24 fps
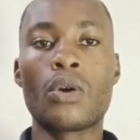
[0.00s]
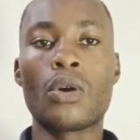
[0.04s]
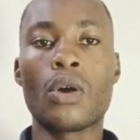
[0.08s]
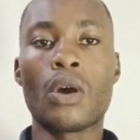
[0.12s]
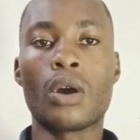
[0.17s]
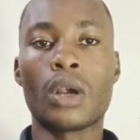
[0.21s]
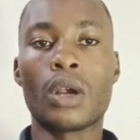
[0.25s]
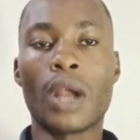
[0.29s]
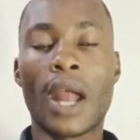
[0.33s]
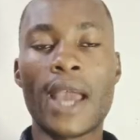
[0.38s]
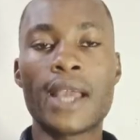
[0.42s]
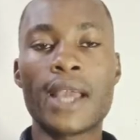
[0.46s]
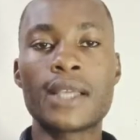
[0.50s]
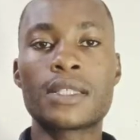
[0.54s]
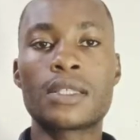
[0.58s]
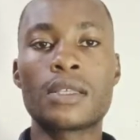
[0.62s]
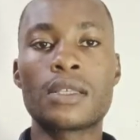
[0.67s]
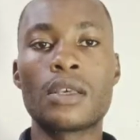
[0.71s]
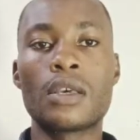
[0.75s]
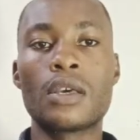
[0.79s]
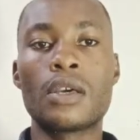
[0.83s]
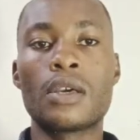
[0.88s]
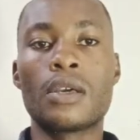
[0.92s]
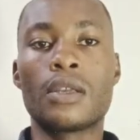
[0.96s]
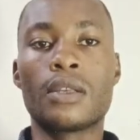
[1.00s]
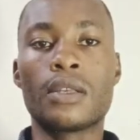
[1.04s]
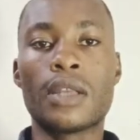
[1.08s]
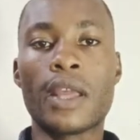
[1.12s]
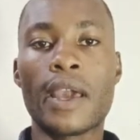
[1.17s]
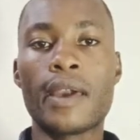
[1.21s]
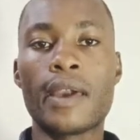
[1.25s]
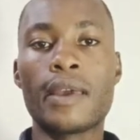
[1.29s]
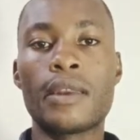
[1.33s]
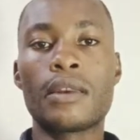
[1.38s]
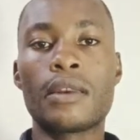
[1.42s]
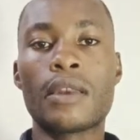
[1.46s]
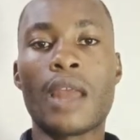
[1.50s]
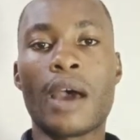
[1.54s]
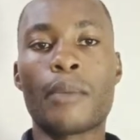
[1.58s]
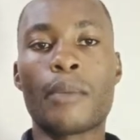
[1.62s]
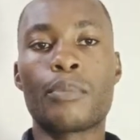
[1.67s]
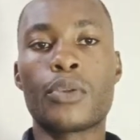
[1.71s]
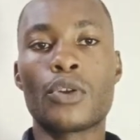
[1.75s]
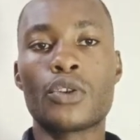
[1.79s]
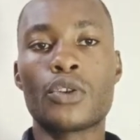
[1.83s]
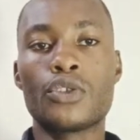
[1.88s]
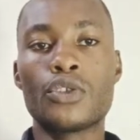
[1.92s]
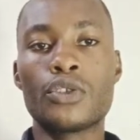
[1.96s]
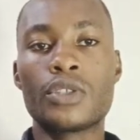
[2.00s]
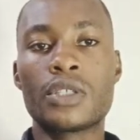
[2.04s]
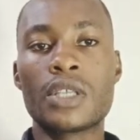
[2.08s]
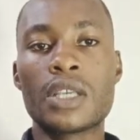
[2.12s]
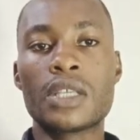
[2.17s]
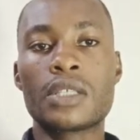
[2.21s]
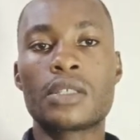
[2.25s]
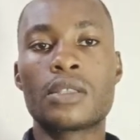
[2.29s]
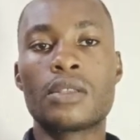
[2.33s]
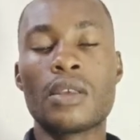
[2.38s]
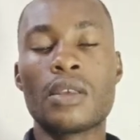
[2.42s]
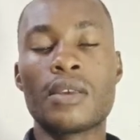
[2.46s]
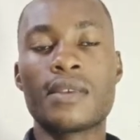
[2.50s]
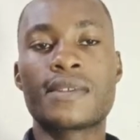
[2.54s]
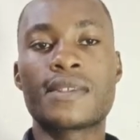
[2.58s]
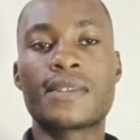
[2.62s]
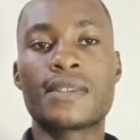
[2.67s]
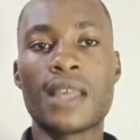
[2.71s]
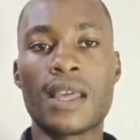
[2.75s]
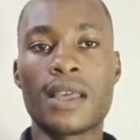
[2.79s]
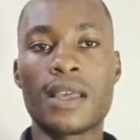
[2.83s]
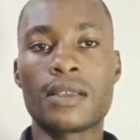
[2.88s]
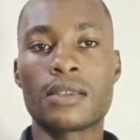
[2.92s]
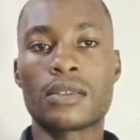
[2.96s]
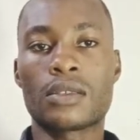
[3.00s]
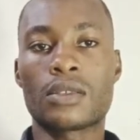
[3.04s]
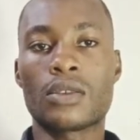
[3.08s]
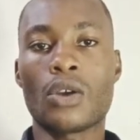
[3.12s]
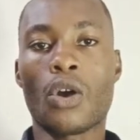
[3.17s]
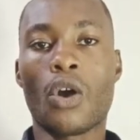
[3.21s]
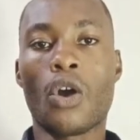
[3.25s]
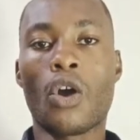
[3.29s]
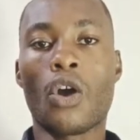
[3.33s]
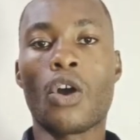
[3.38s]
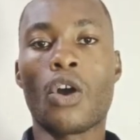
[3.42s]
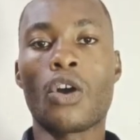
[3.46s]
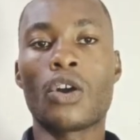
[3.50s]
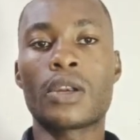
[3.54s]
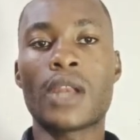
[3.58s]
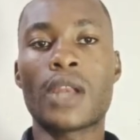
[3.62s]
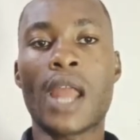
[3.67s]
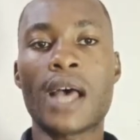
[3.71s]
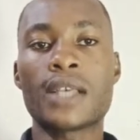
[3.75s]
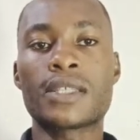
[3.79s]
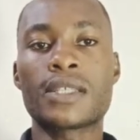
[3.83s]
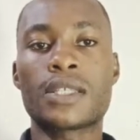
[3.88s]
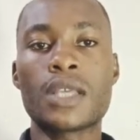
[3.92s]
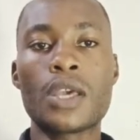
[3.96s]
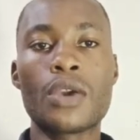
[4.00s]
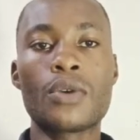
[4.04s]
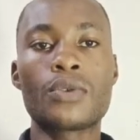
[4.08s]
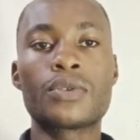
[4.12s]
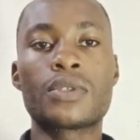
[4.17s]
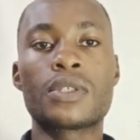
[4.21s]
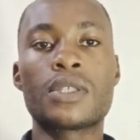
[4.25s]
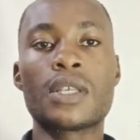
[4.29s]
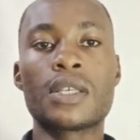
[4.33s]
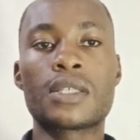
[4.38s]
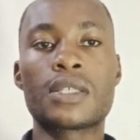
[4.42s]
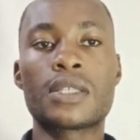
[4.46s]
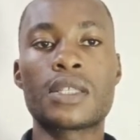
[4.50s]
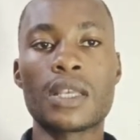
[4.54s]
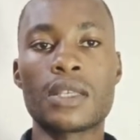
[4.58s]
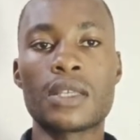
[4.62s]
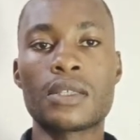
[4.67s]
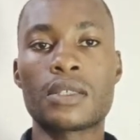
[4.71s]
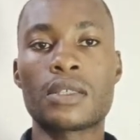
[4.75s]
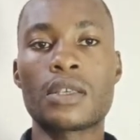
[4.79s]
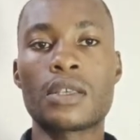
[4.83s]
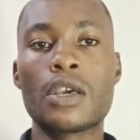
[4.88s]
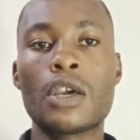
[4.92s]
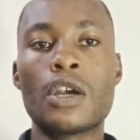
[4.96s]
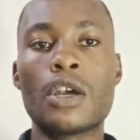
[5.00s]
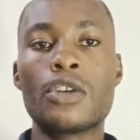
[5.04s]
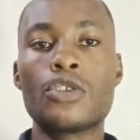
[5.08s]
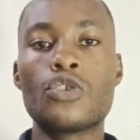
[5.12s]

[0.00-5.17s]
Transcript: all right, then that produces these things, or that sells these things,